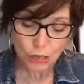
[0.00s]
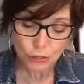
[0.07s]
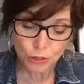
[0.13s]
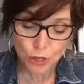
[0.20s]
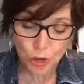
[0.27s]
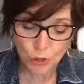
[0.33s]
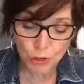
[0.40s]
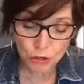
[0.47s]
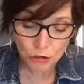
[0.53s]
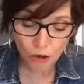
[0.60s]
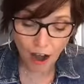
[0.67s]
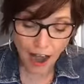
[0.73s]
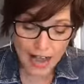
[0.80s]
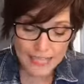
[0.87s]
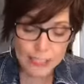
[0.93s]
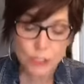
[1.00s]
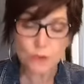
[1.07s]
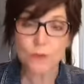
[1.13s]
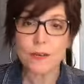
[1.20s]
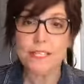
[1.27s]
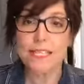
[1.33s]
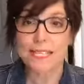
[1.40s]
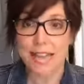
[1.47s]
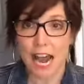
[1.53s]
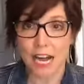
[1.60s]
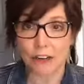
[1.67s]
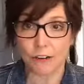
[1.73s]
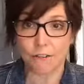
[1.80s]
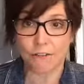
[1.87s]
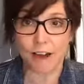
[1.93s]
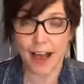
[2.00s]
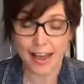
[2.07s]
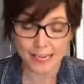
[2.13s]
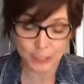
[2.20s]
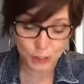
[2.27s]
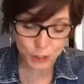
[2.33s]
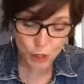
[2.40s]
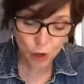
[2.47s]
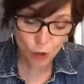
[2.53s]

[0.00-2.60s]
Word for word: So Christ was sacrificed